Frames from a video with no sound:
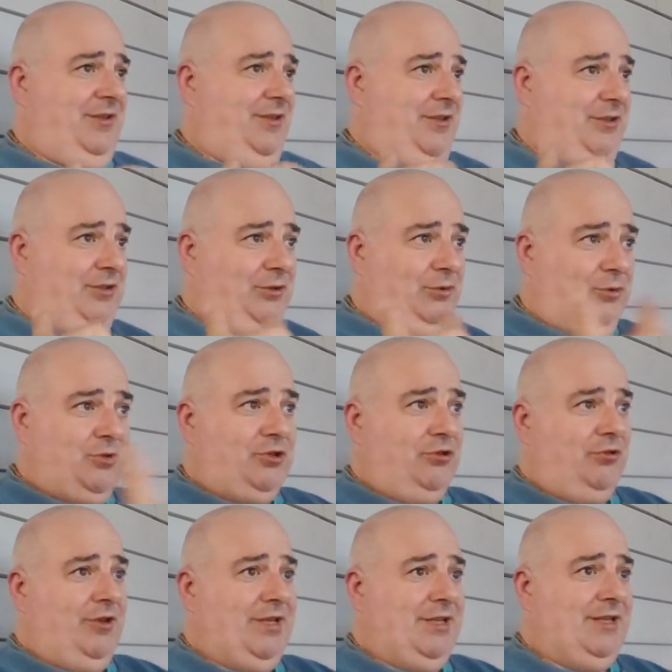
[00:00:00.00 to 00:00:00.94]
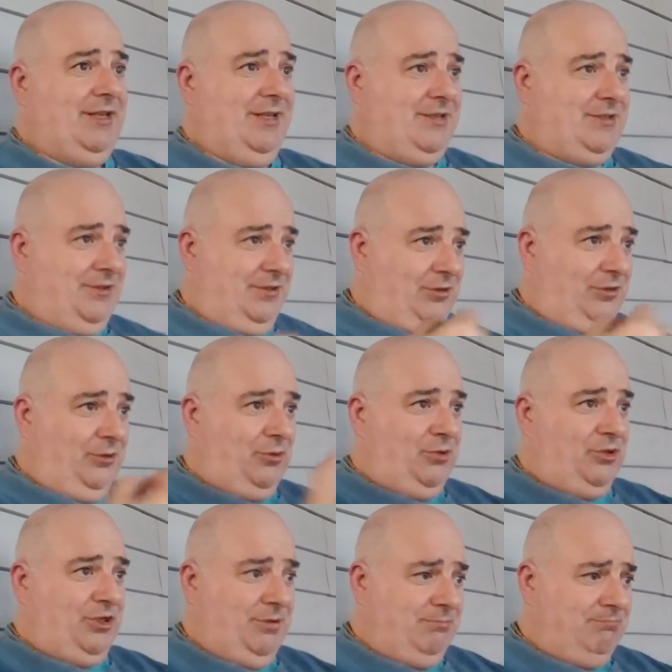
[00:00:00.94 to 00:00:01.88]
illusory. It's an
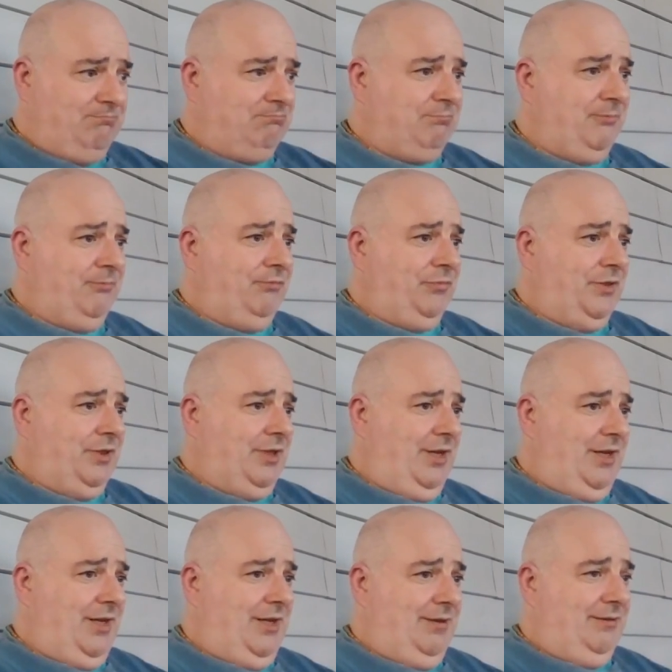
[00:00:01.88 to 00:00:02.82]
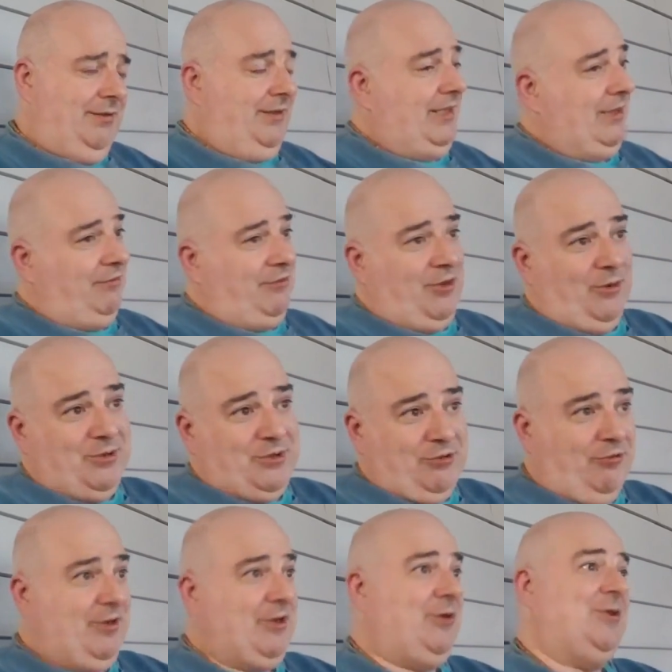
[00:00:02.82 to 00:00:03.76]
illusion. Even though it's
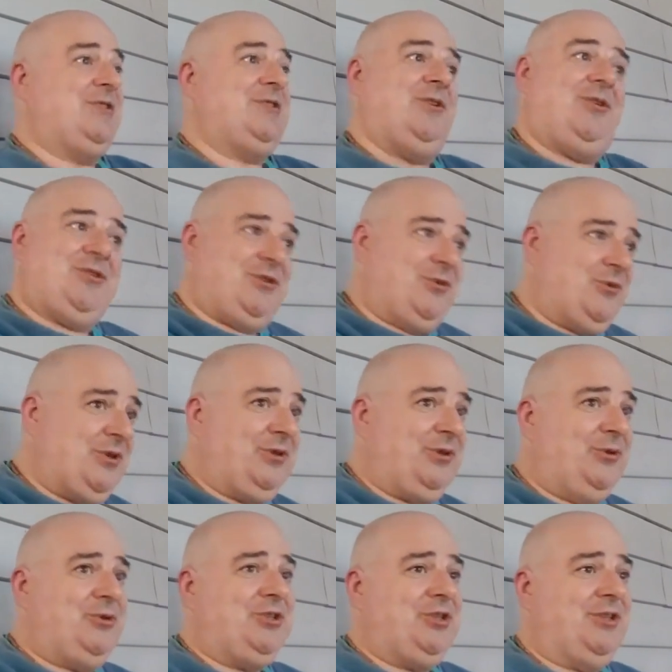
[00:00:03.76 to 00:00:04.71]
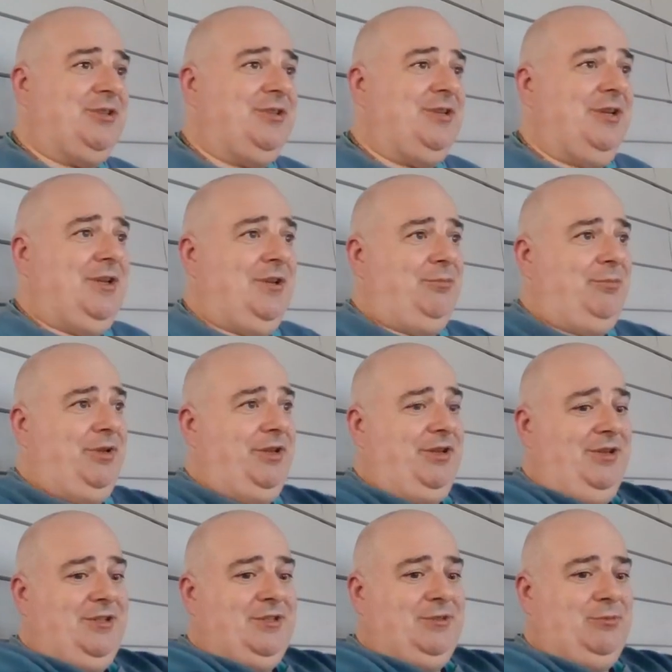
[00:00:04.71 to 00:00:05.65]
real, it's also an illusion
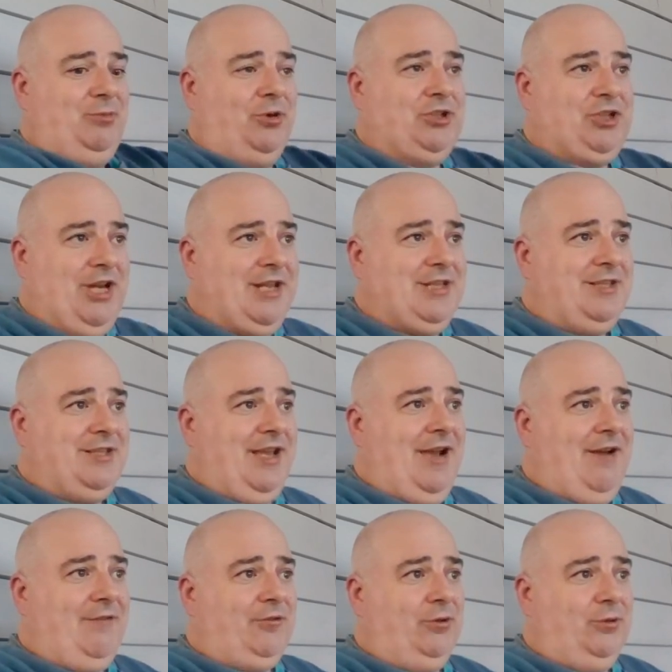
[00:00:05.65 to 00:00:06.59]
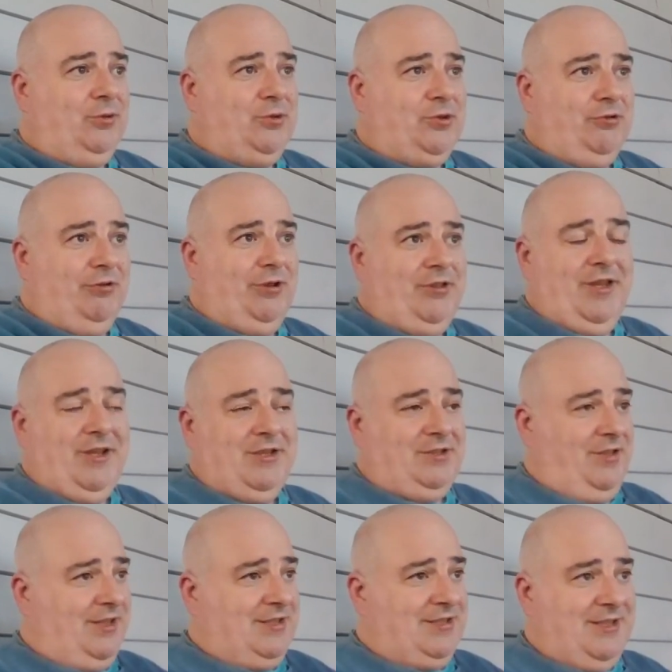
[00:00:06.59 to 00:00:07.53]
because we're chasing after illusory things
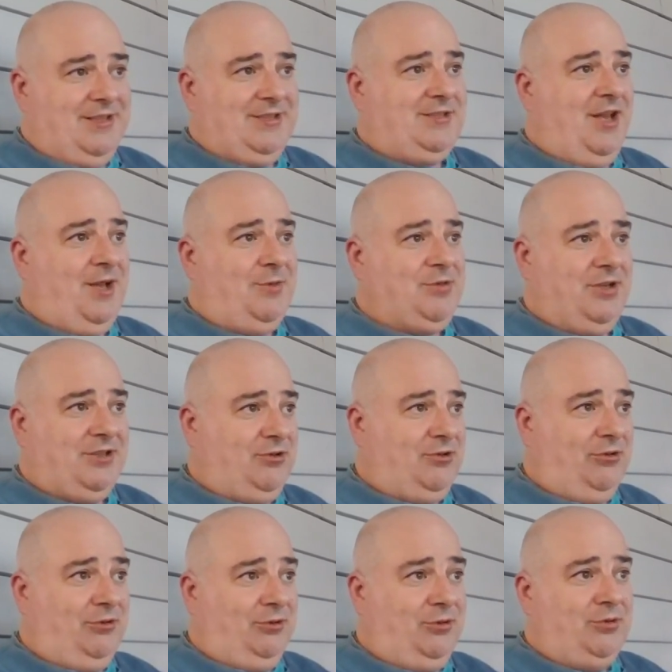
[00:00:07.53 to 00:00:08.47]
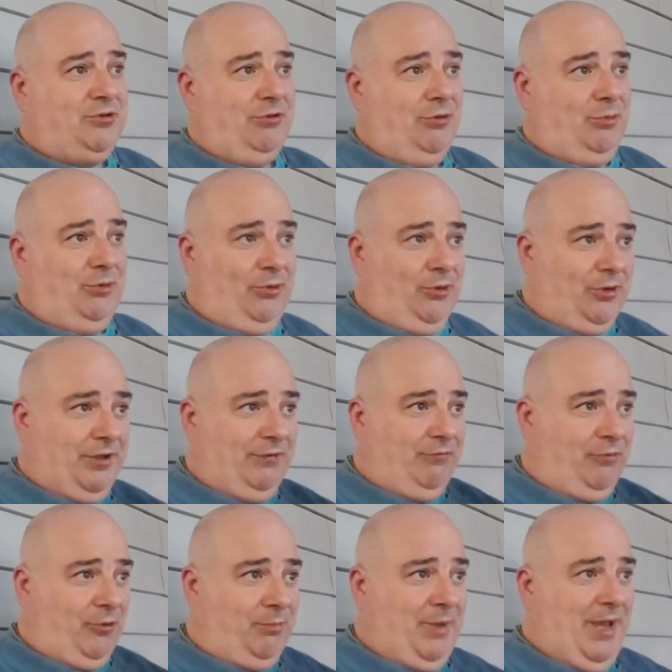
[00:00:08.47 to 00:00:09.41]
like sense objects are illusory. We're looking
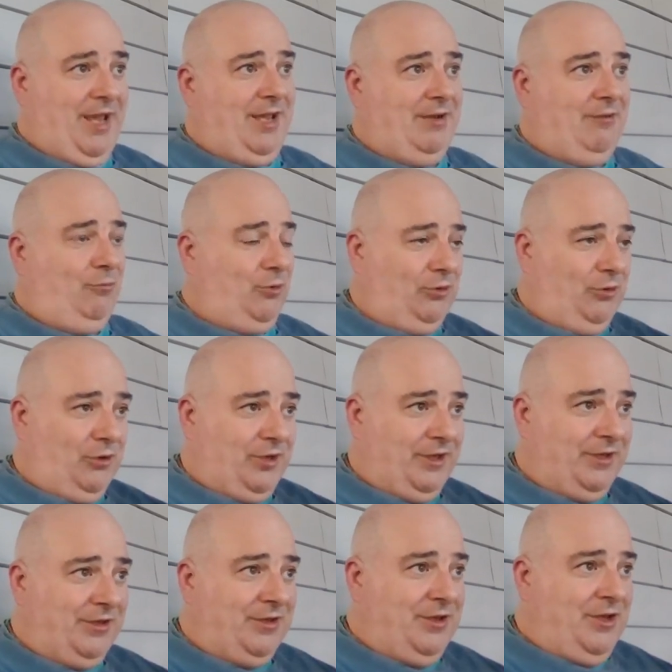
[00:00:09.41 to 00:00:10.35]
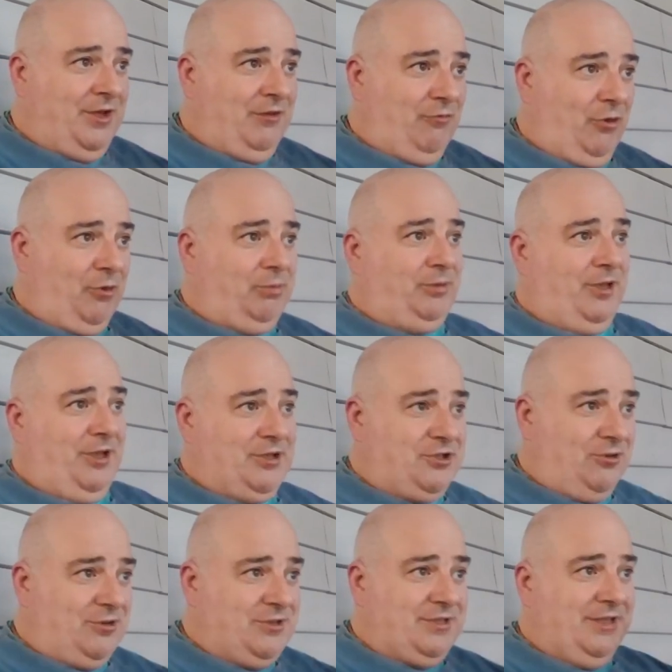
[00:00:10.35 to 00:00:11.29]
for pain, we're looking for
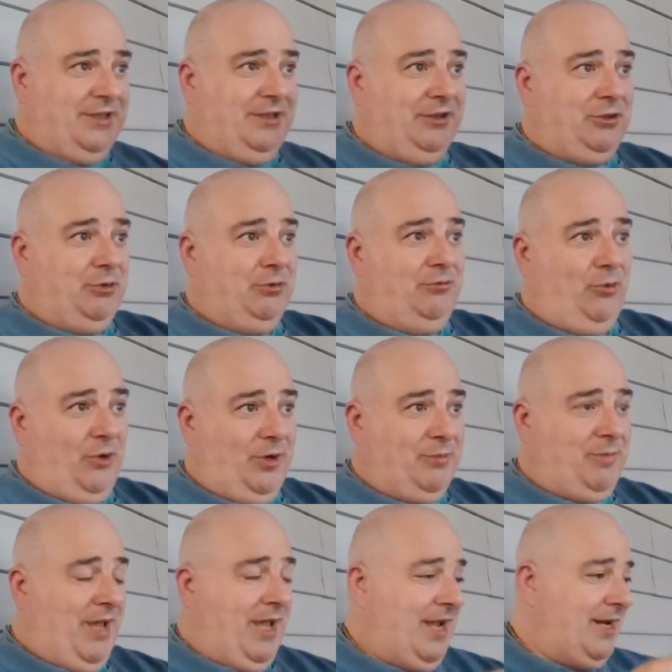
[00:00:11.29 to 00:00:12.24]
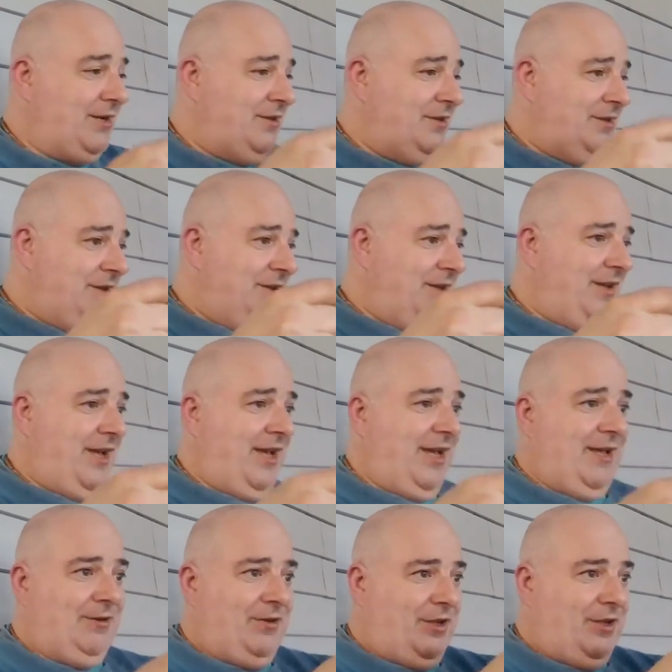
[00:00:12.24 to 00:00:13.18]
pleasure and seeking to avoid pain,
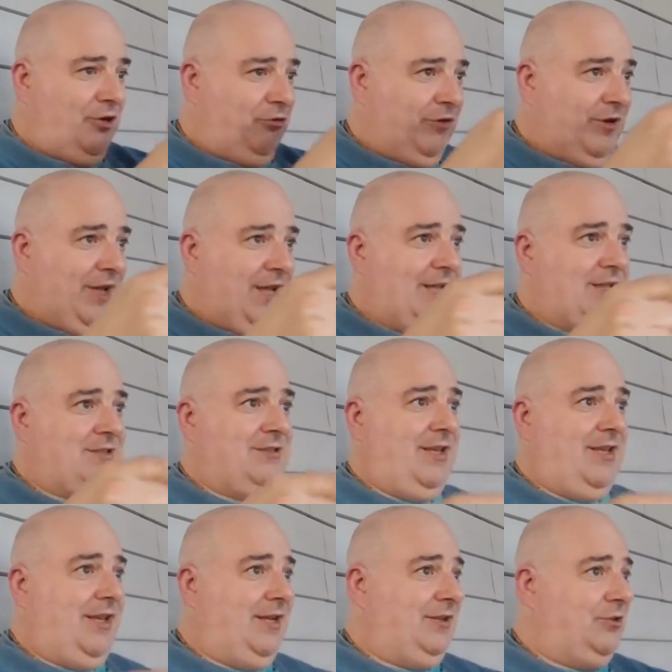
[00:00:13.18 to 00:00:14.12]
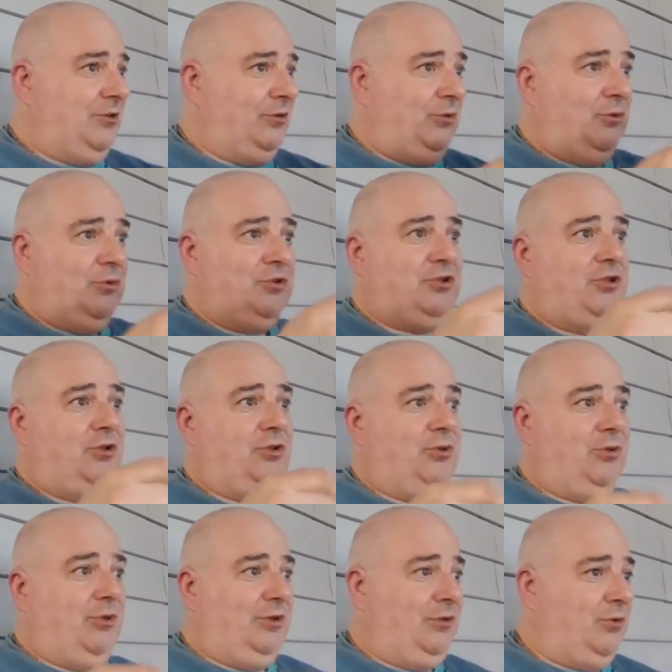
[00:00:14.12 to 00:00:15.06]
and it creates a
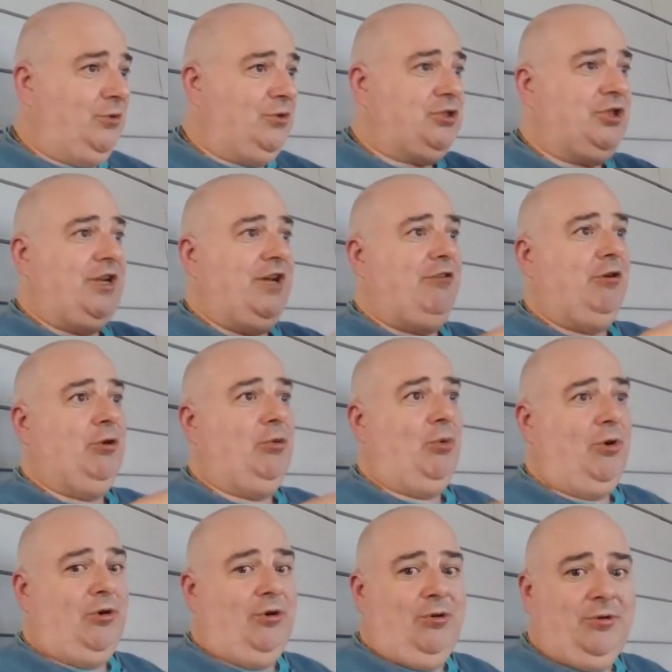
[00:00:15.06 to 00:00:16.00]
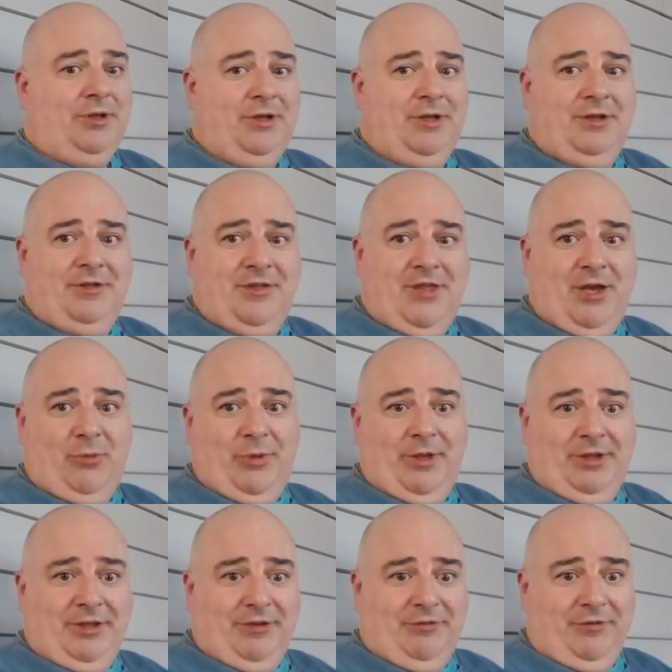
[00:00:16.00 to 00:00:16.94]
delusional, illusionary world that we
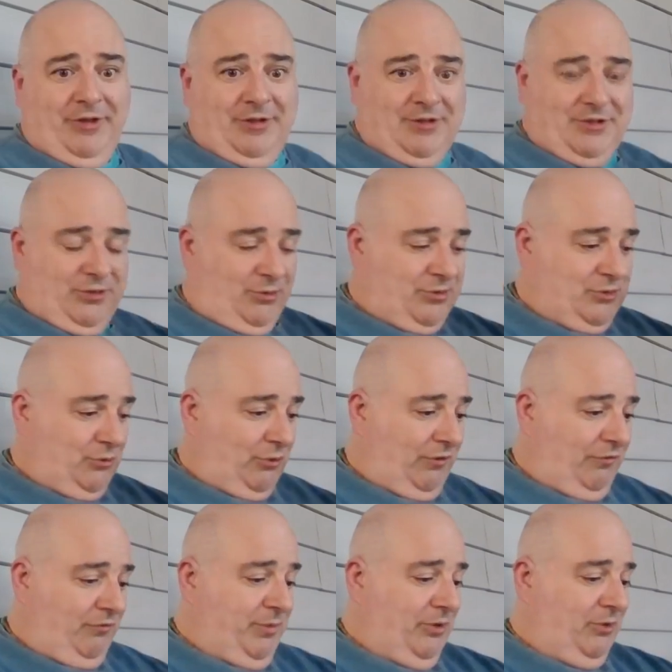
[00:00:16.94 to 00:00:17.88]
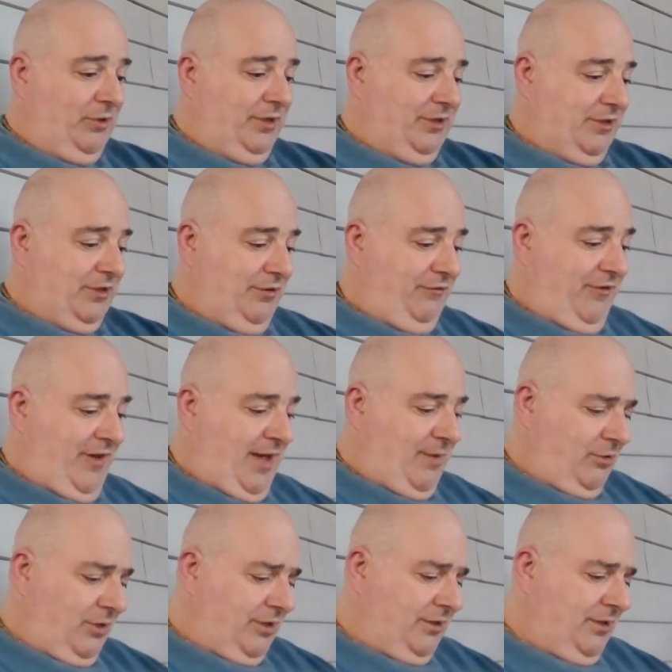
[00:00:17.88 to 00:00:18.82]
live in. So it's sort of built into the
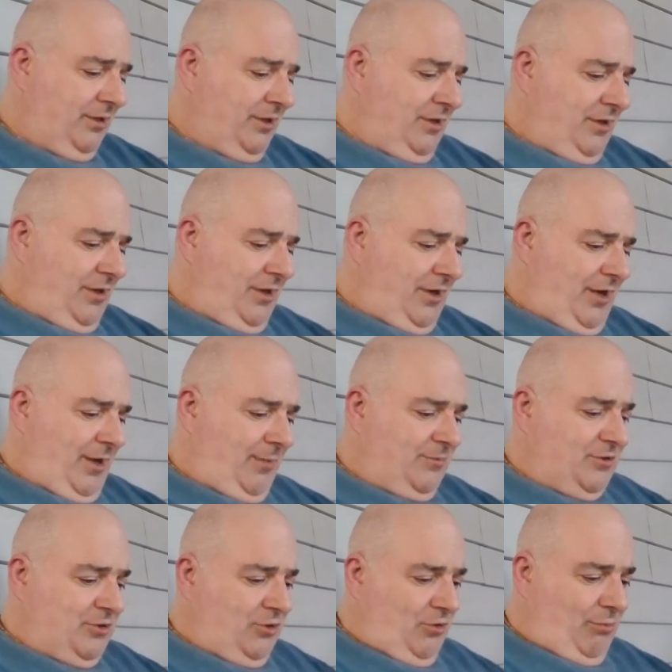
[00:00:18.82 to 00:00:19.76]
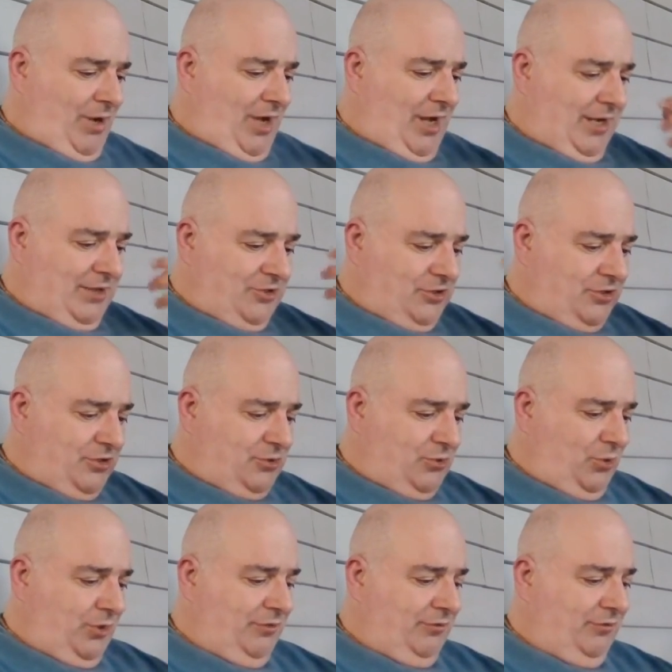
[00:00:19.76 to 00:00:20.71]
fabric. So Maya is just
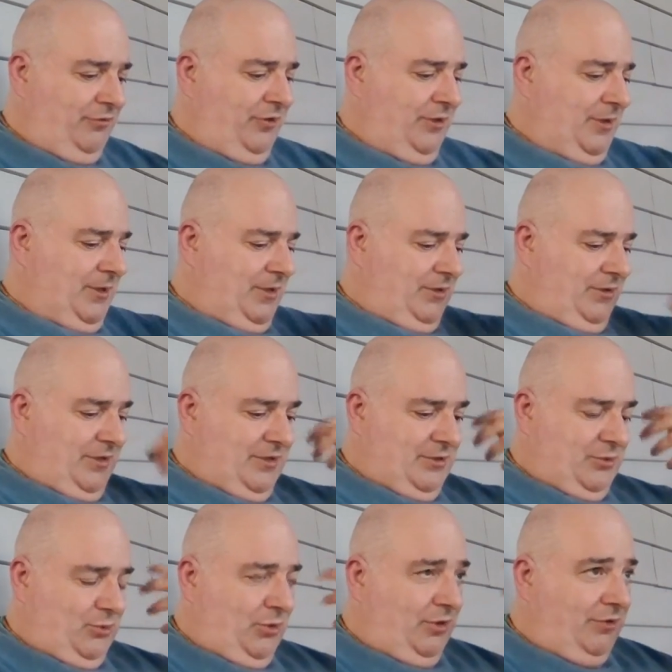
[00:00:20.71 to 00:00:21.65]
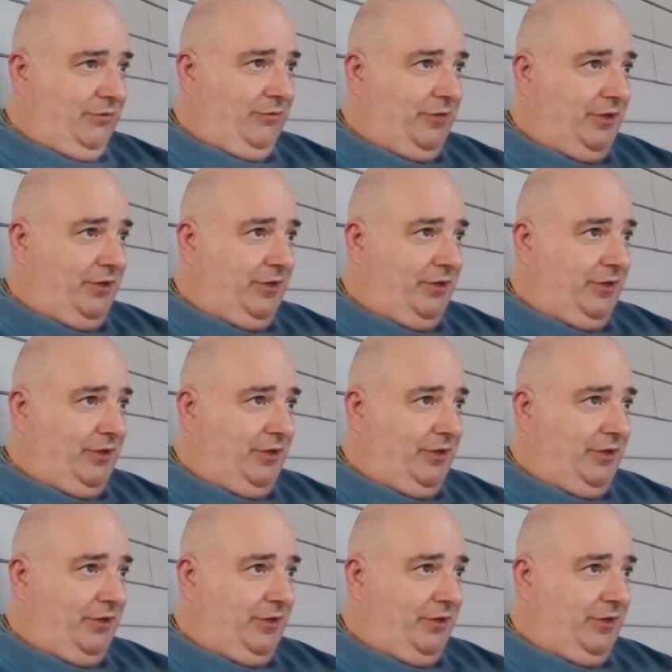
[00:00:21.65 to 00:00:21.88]
sort of this sort of